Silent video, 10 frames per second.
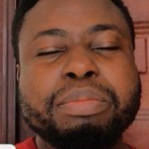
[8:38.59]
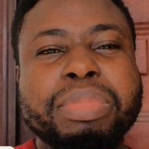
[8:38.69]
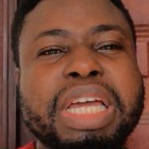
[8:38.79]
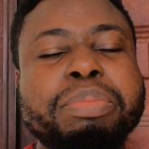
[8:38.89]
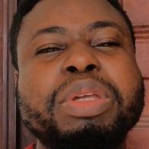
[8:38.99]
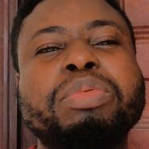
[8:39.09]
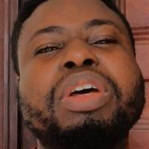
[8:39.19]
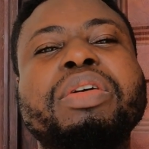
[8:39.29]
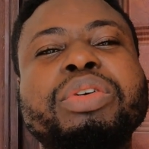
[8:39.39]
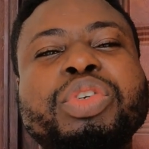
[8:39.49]
black
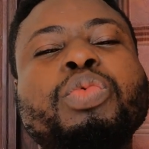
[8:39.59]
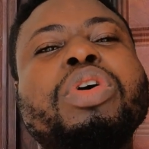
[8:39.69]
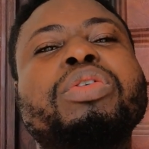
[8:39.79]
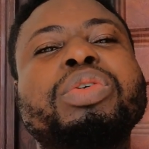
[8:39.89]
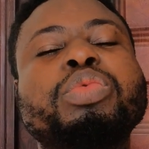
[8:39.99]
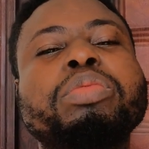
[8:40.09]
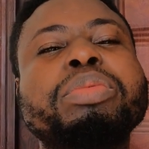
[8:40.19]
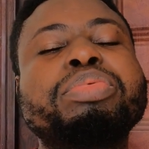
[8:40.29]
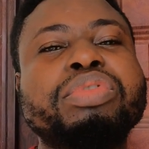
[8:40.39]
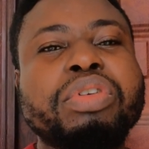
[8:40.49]
people around the world will
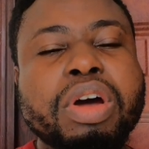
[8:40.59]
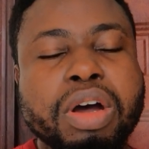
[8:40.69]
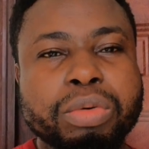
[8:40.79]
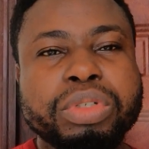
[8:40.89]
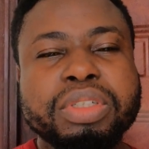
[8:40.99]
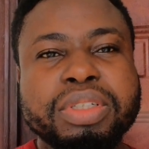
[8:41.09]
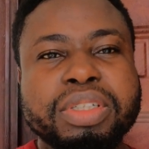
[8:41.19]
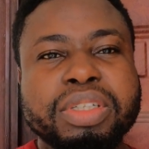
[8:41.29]
be proud